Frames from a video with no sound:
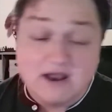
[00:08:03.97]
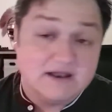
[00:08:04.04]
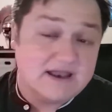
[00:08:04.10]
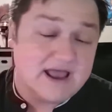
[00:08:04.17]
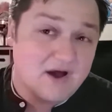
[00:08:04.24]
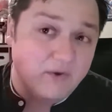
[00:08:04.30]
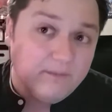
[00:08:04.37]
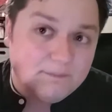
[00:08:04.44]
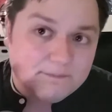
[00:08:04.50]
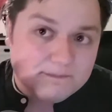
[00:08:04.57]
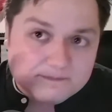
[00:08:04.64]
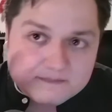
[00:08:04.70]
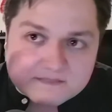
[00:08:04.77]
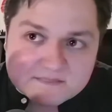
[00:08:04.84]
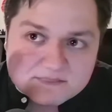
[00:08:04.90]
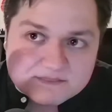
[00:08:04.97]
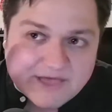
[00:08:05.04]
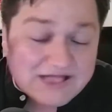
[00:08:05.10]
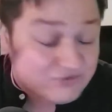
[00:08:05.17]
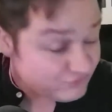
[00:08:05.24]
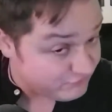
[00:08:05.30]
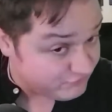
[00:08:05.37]
Now,
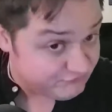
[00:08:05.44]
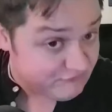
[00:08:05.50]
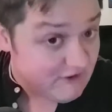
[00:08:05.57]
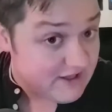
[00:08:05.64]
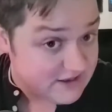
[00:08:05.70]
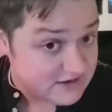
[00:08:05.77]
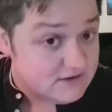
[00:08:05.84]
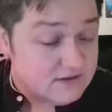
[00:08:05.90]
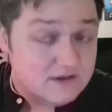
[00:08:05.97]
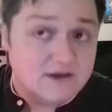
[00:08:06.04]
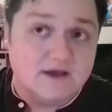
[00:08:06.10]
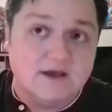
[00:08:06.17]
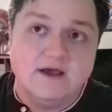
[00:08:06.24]
that's fun.